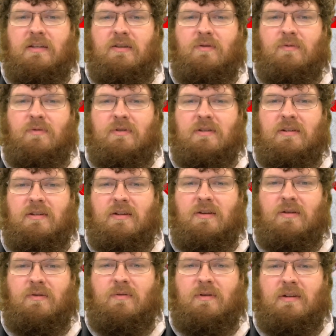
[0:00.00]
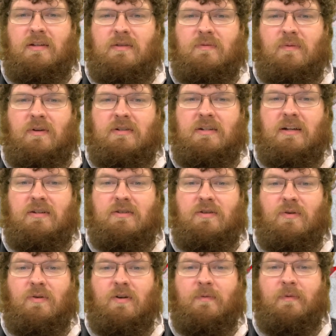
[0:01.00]
thing you want to do is wash
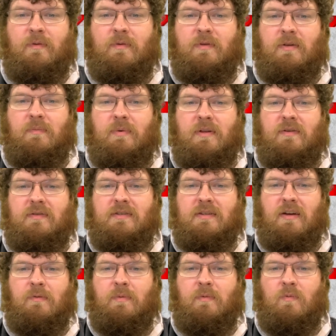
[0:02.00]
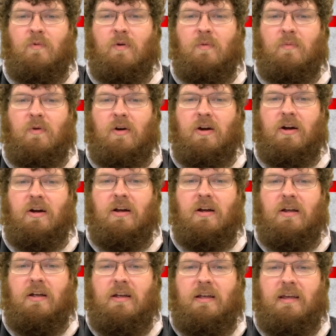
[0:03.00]
out your ornament with a bit of soap and warm water
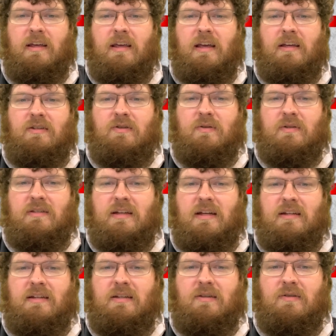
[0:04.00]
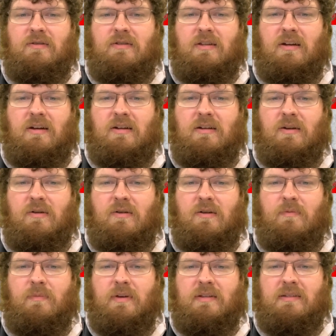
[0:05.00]
in case you decide to use the hot
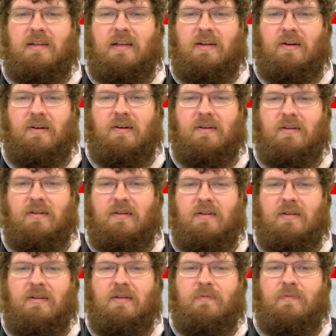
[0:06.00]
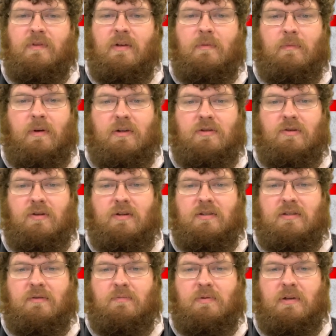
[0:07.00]
cocoa mix later. Make sure
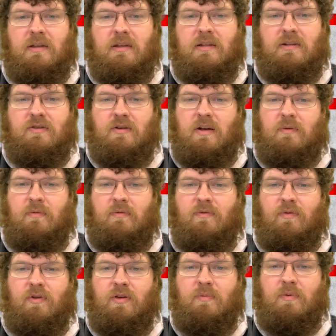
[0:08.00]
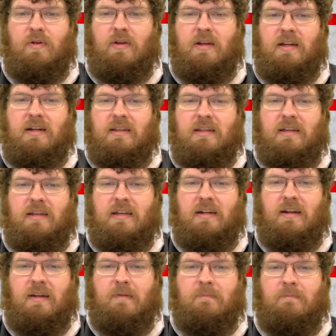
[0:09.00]
it's completely dry before you put anything
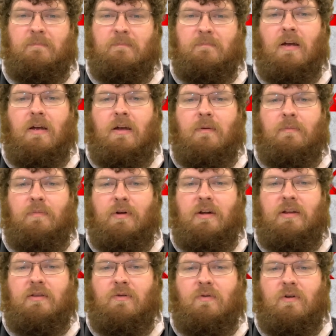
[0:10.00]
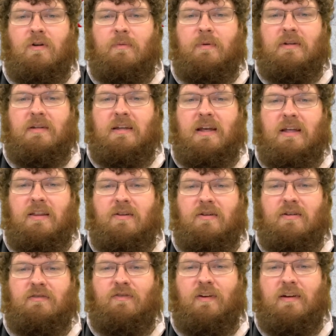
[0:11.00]
in it. Putting the ornament
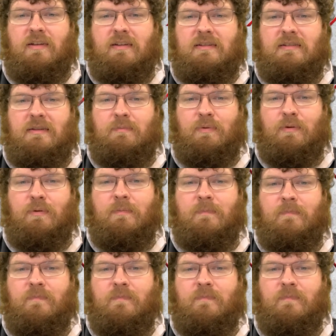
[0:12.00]
together is fairly simple.